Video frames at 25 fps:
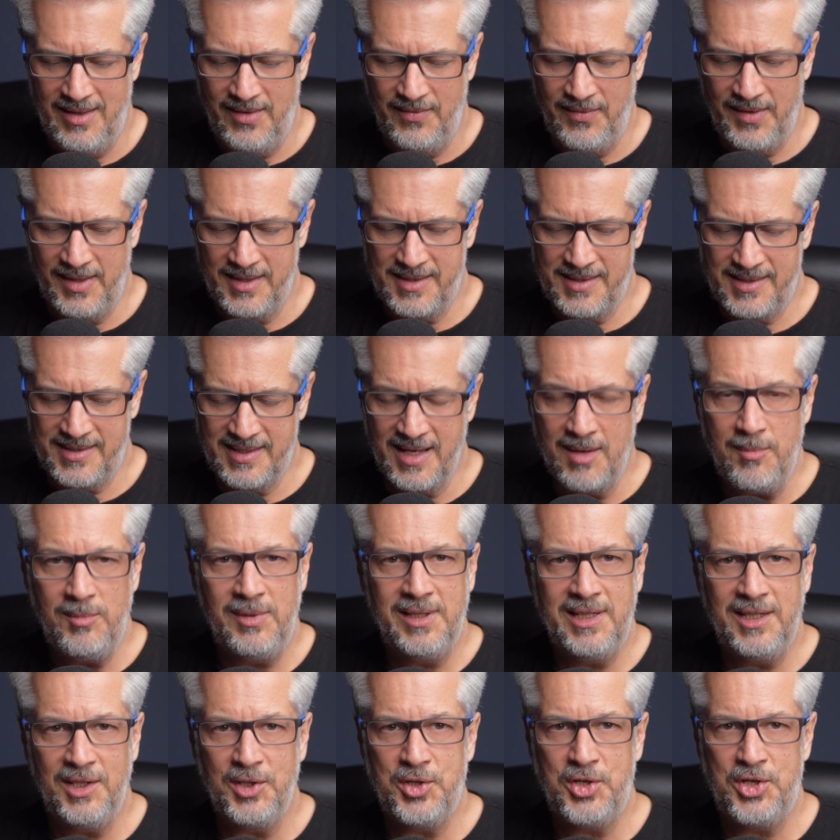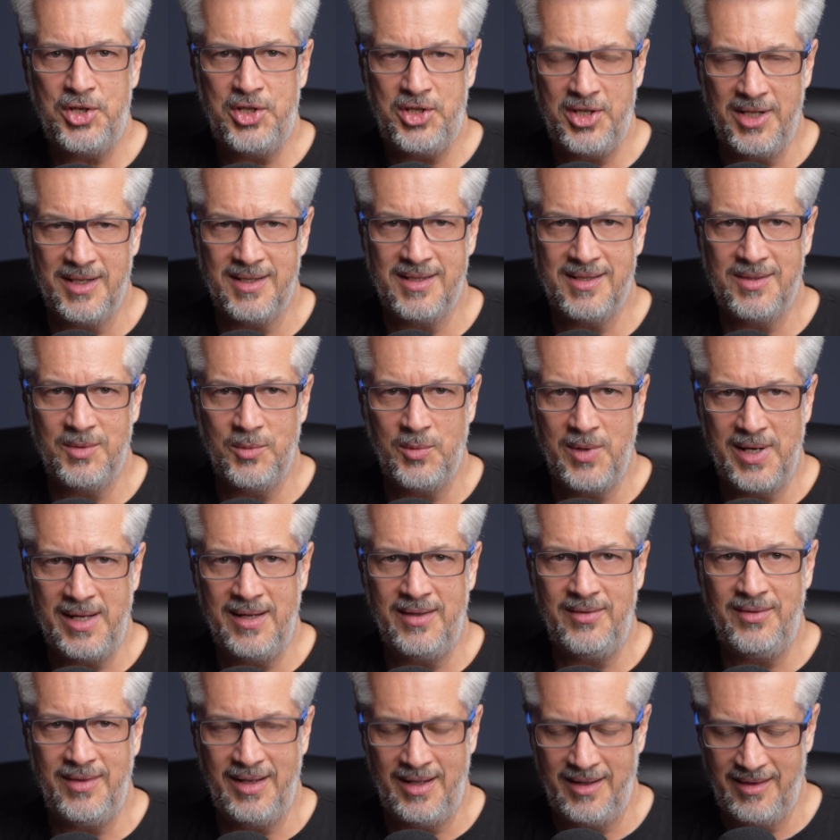that some little shit went
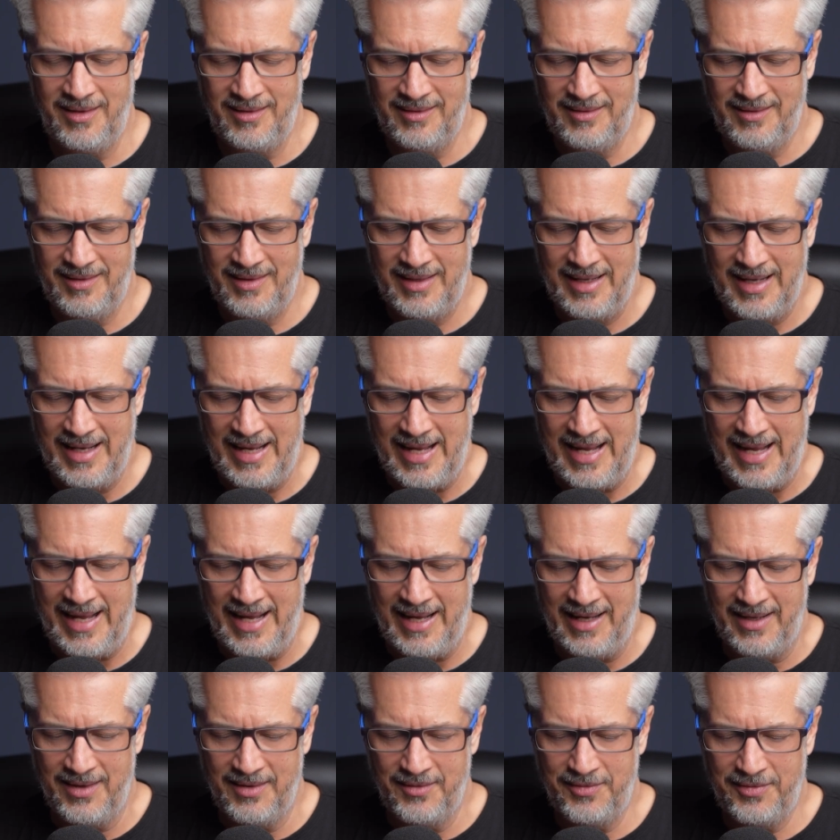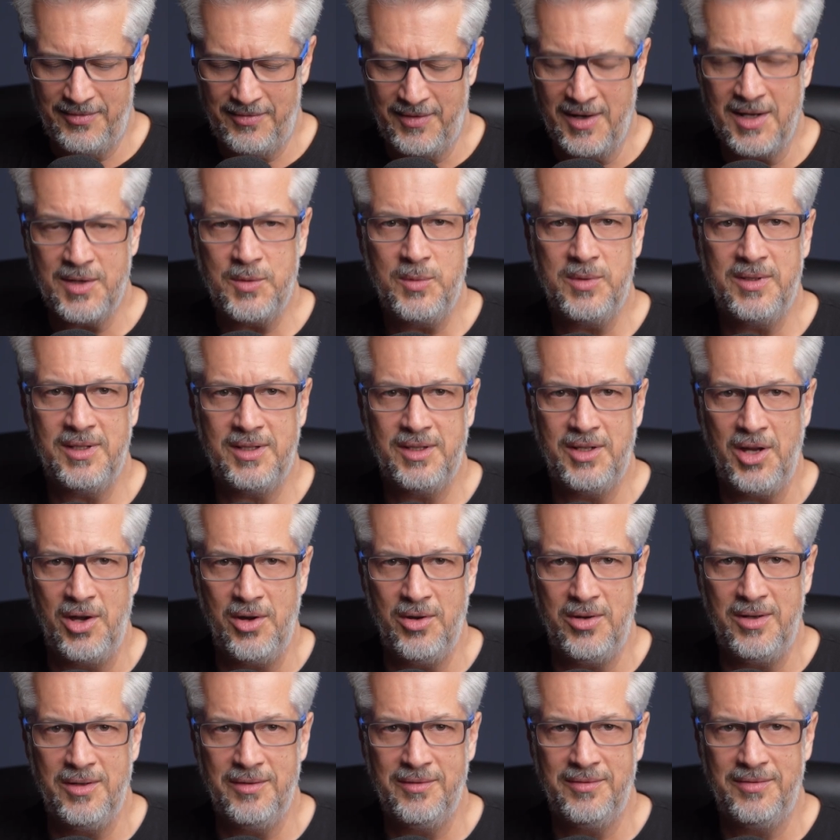in there and fucked with the
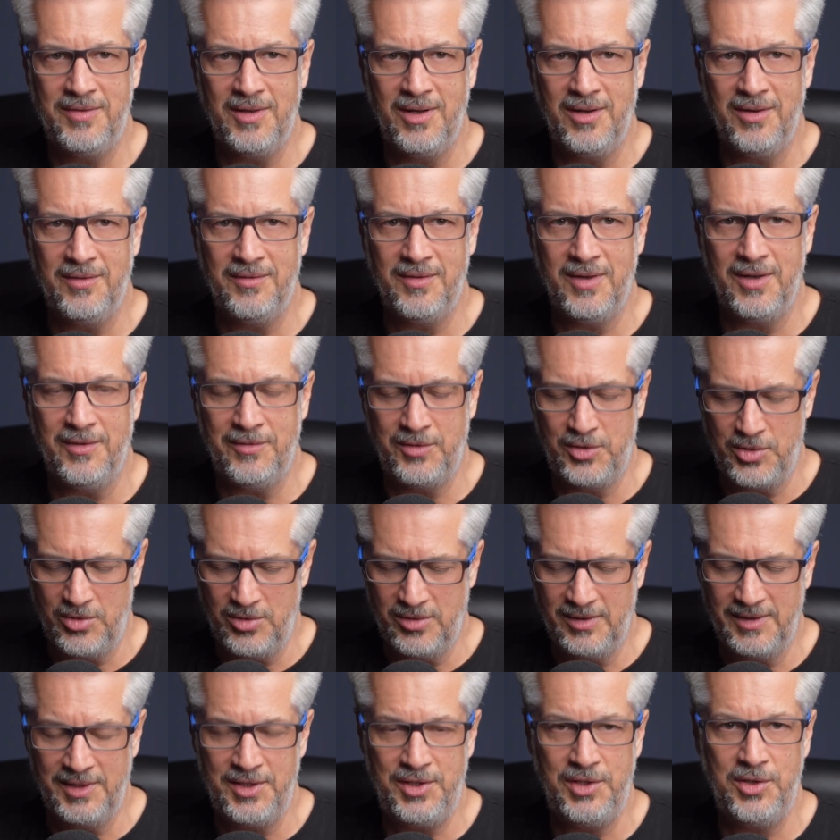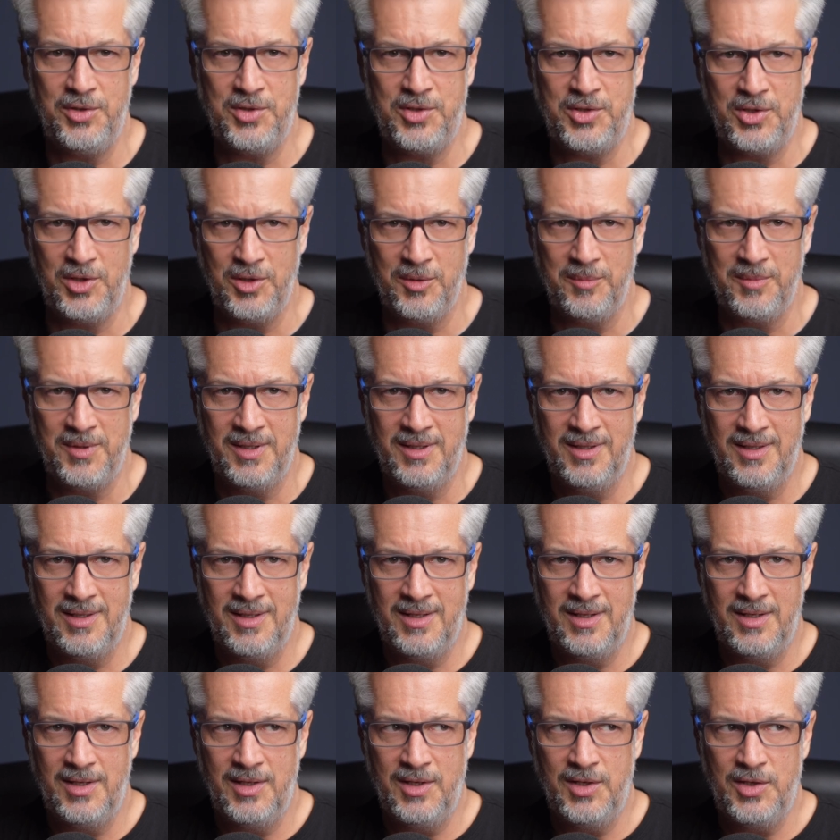code of Google and YouTube
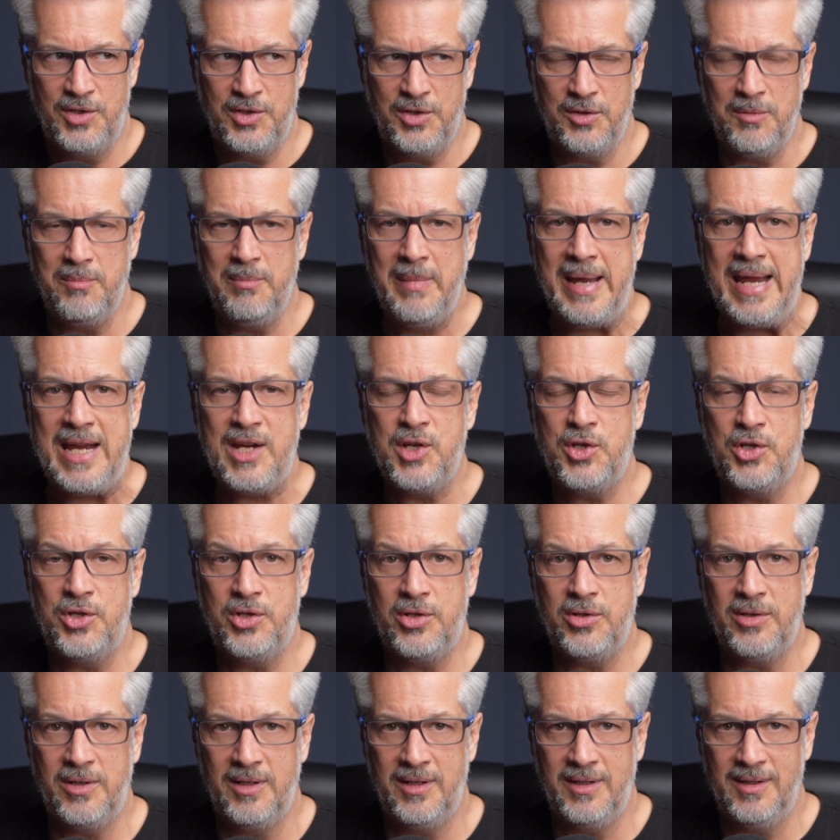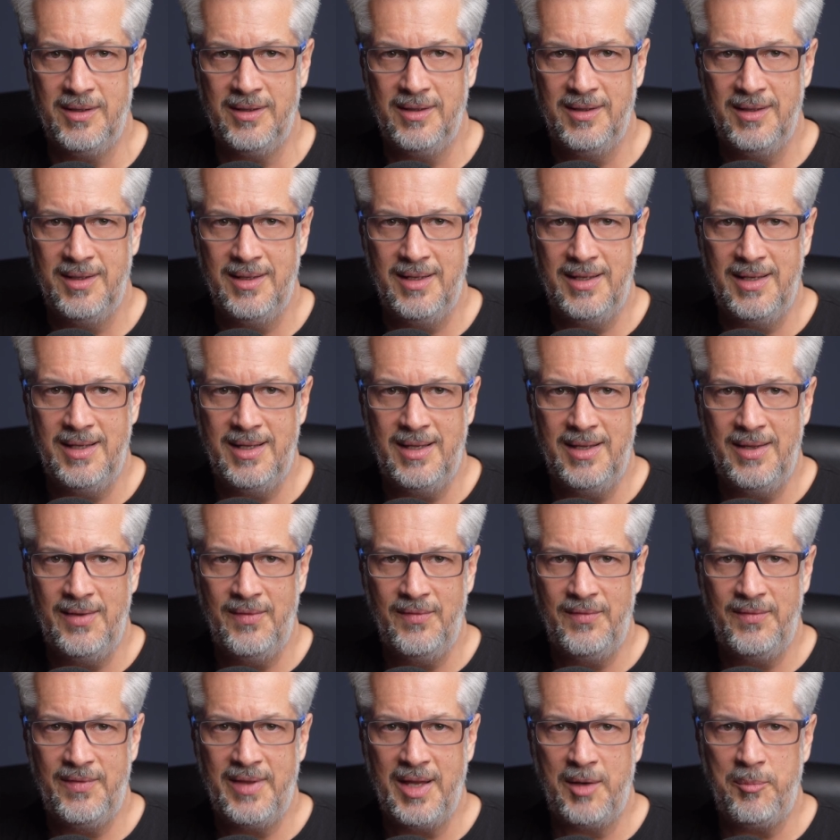to make sure
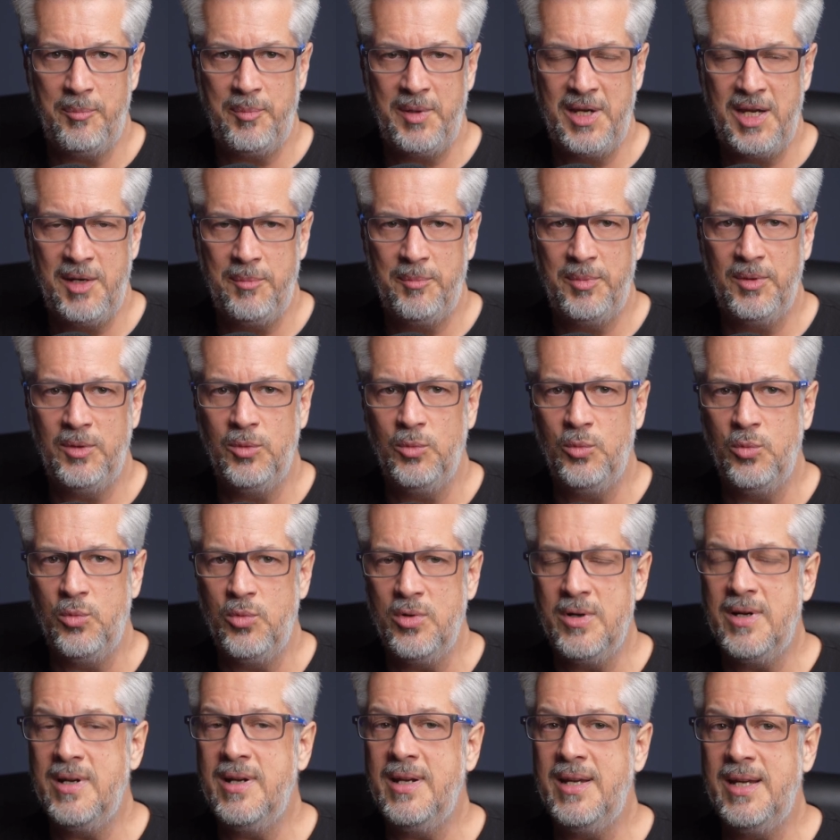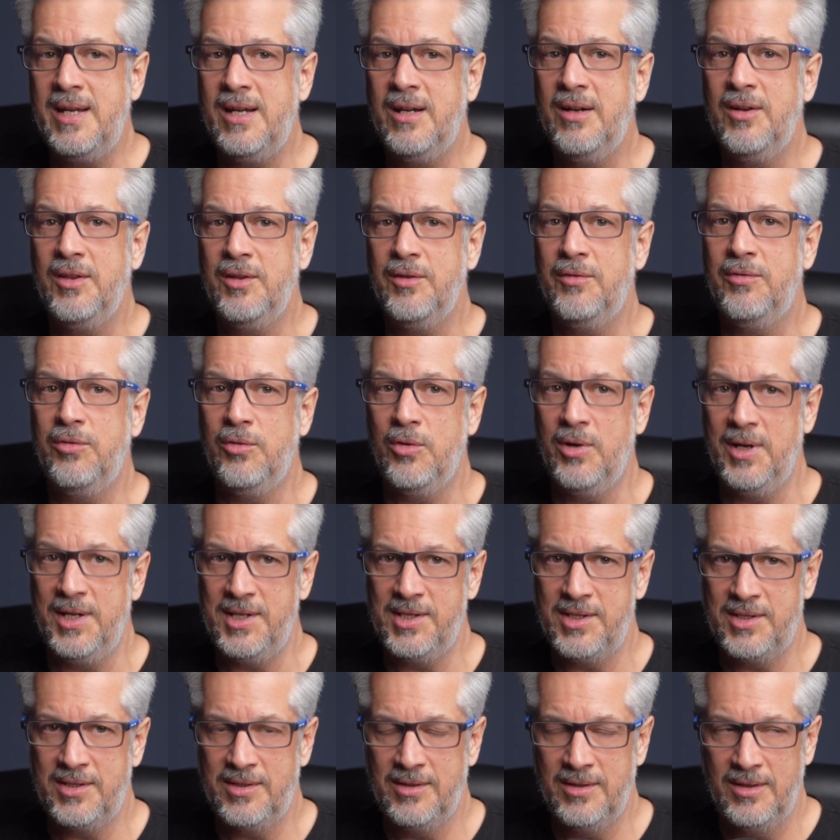that people wouldn't hear the
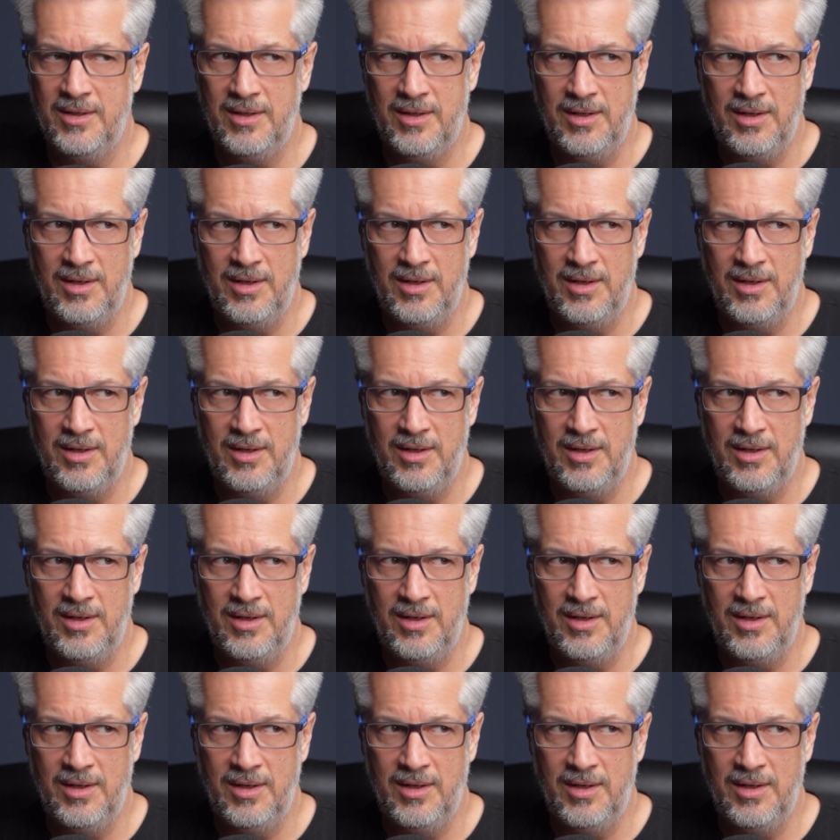voice